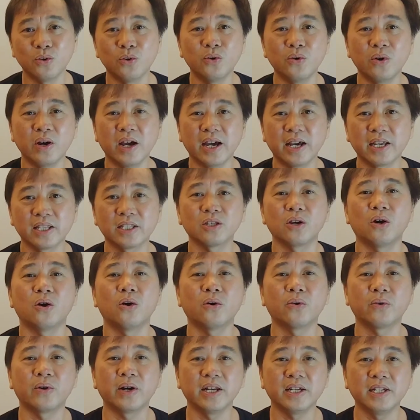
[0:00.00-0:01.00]
who has
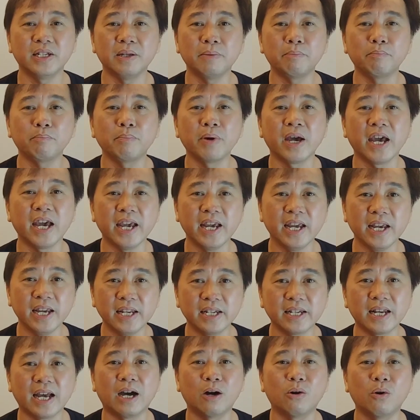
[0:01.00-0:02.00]
already
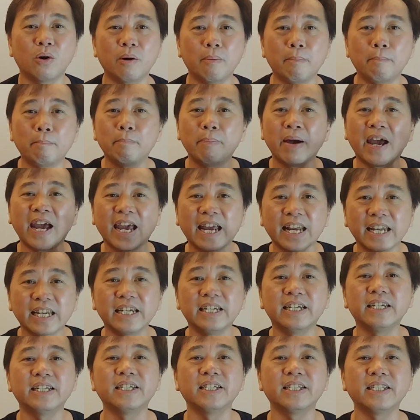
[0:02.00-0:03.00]
paid our
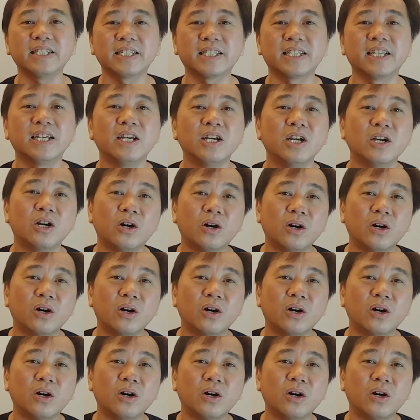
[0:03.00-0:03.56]
badness